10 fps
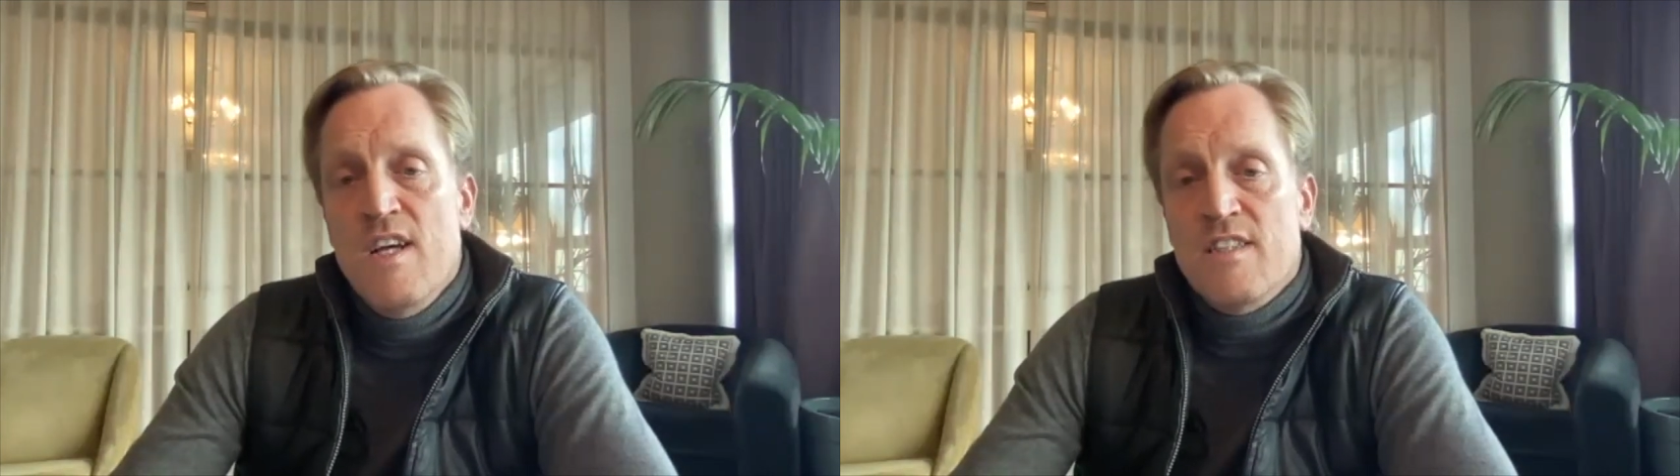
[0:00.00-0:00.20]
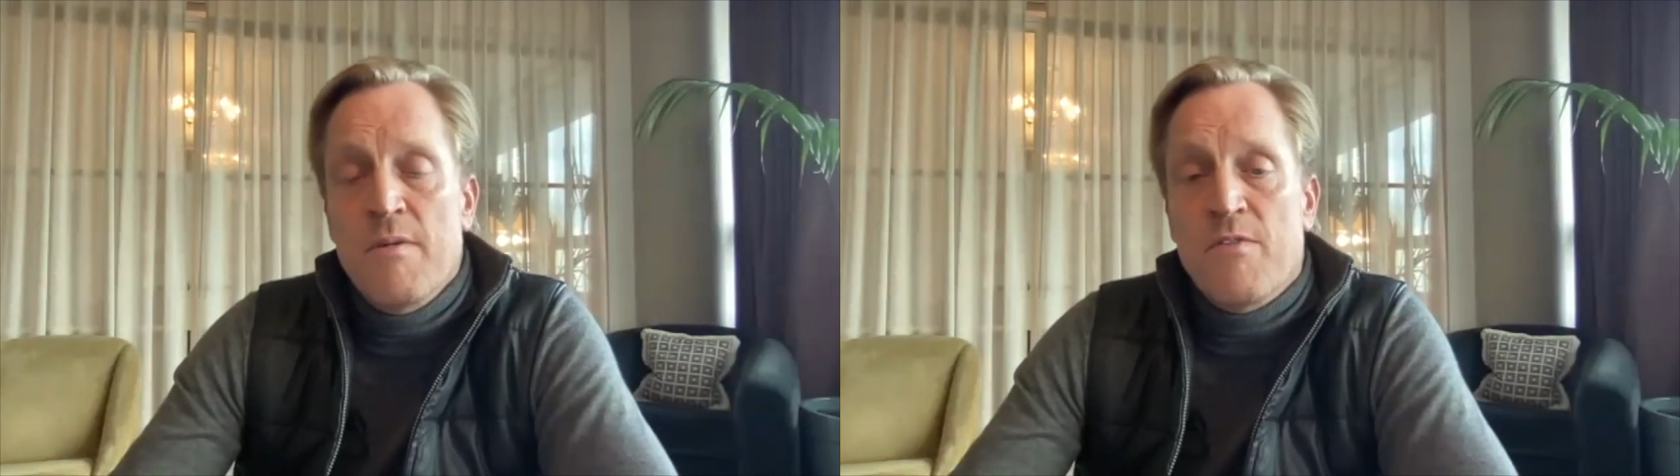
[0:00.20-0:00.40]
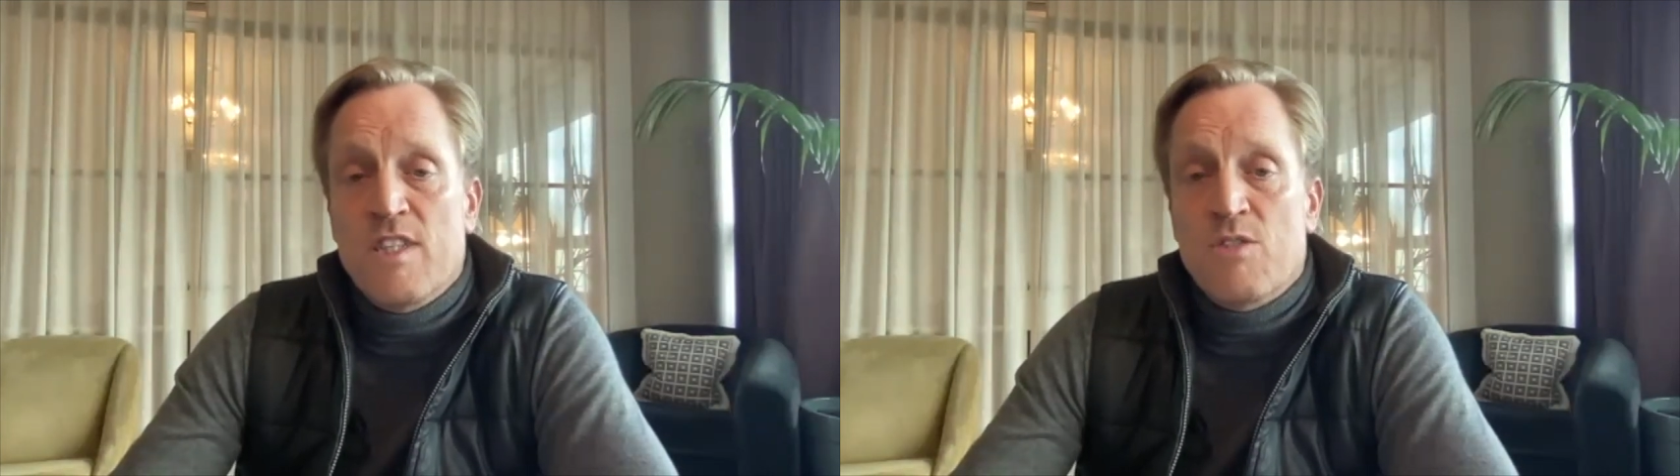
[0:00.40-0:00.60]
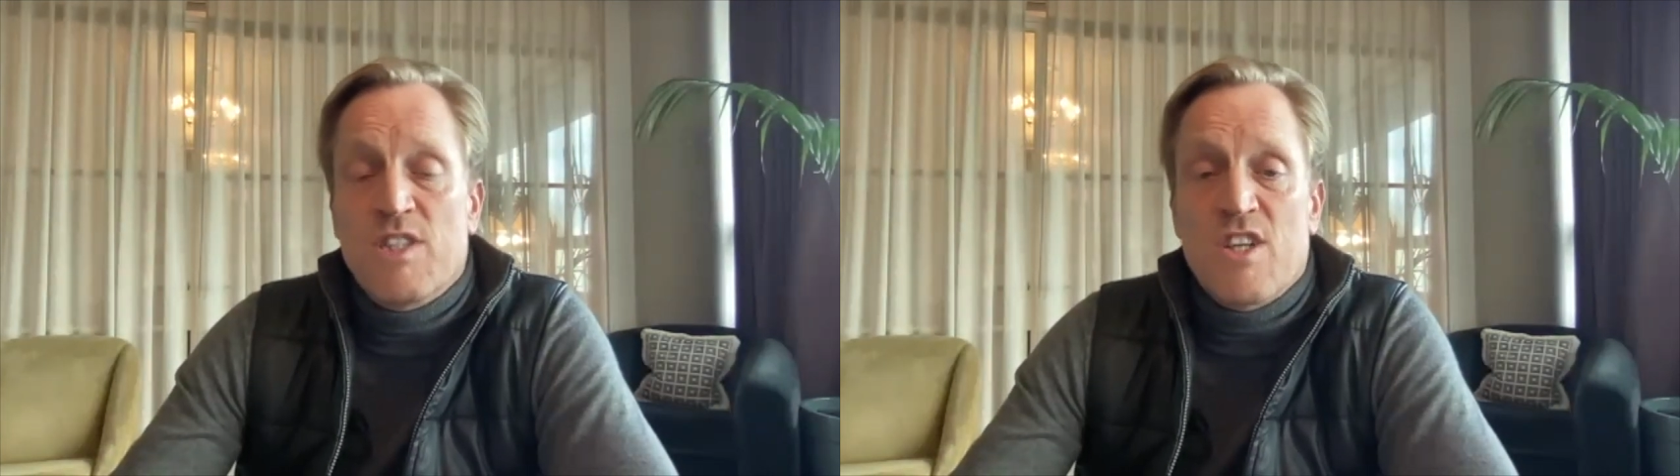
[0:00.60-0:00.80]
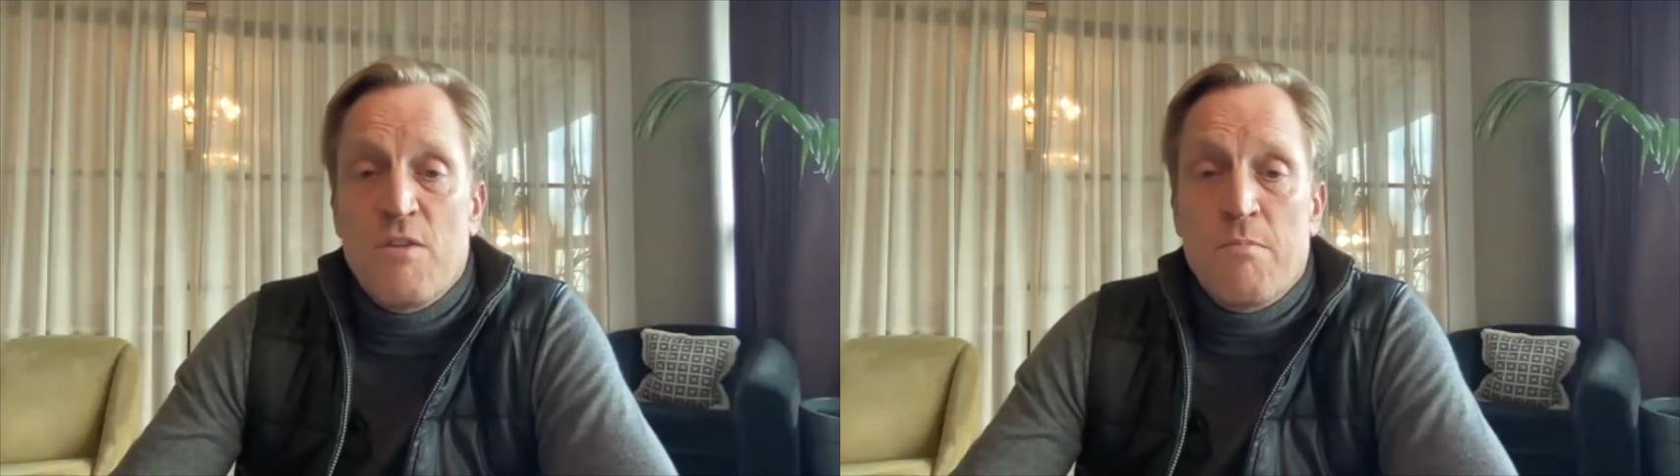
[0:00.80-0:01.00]
some of
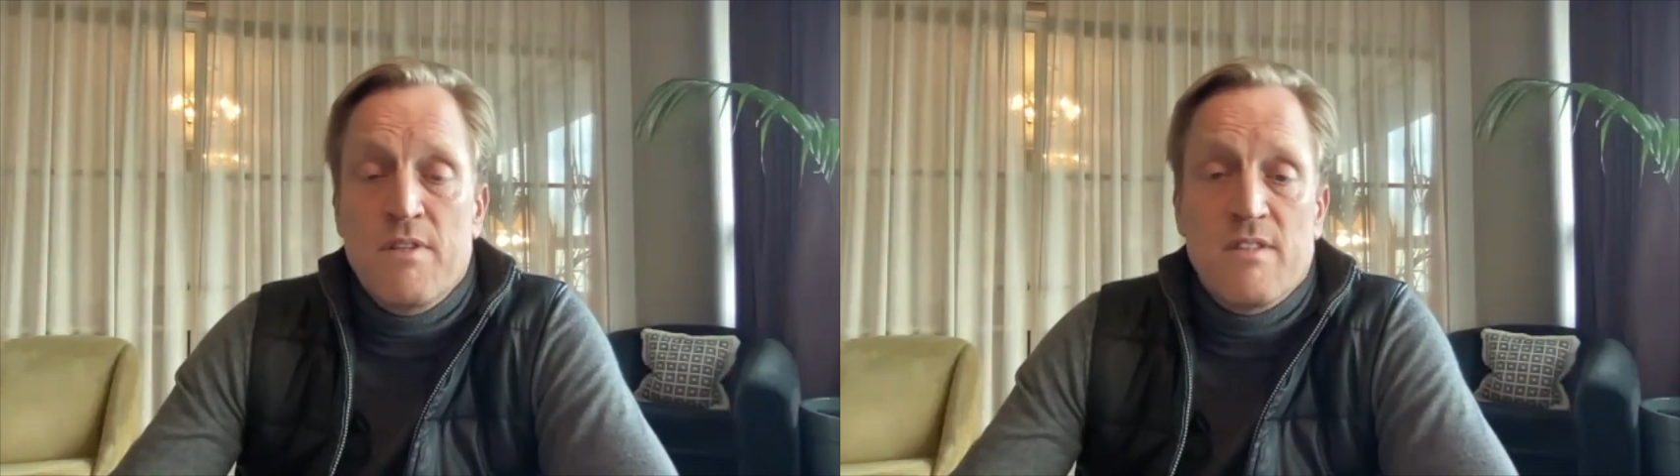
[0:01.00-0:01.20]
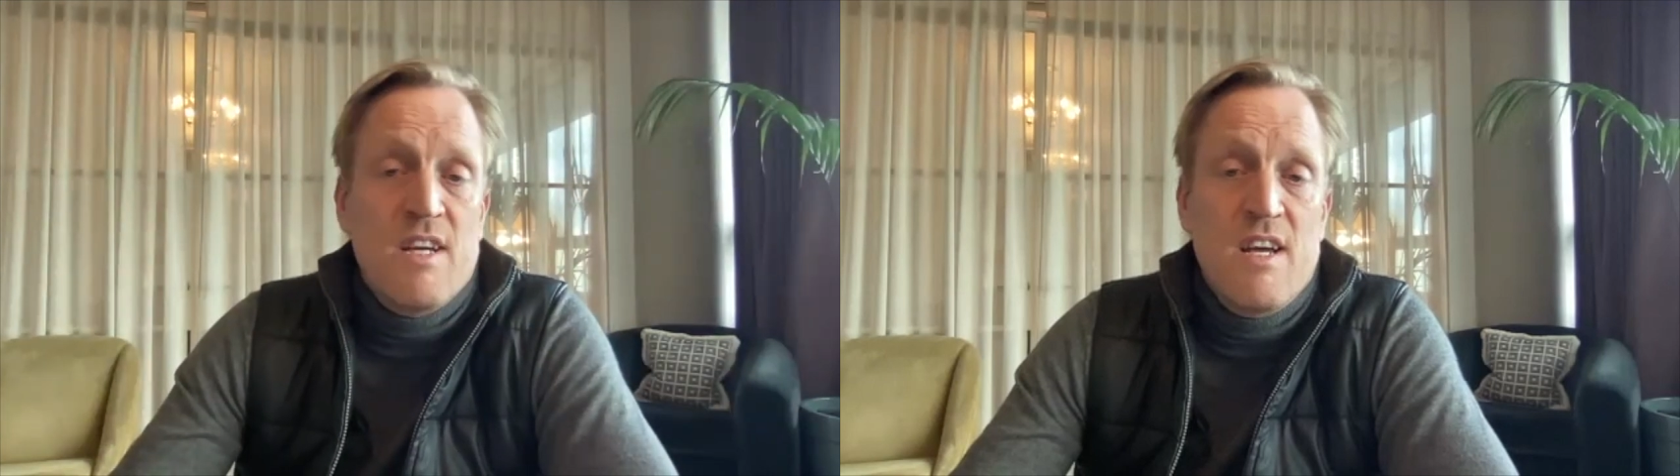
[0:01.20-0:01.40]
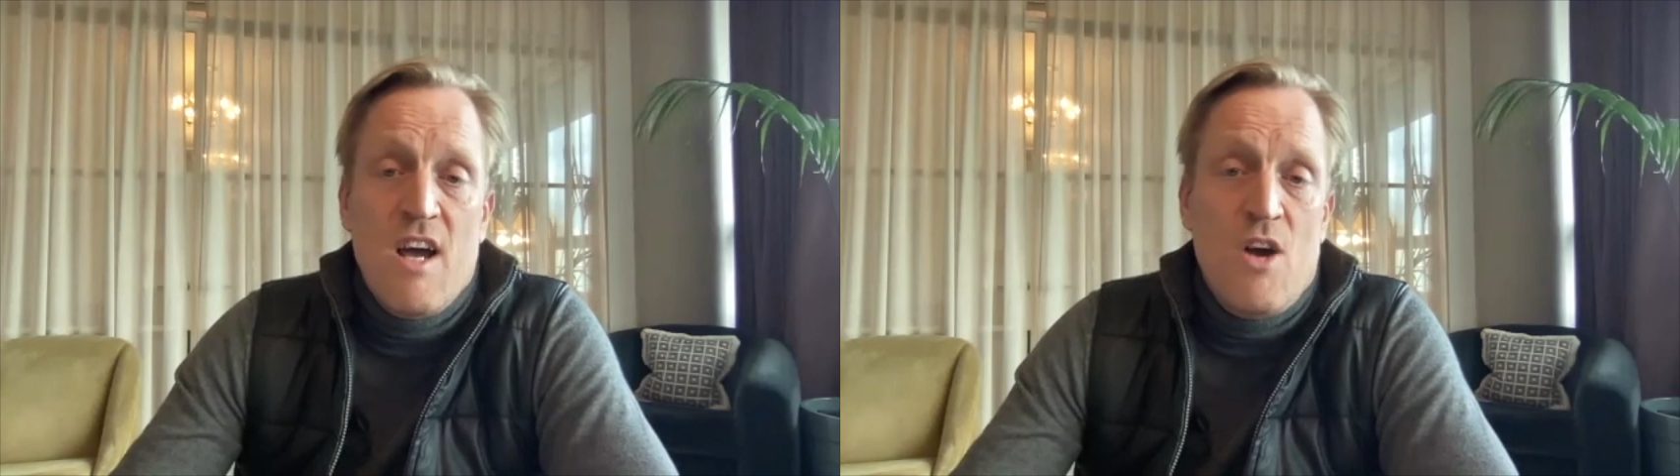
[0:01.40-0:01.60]
which opened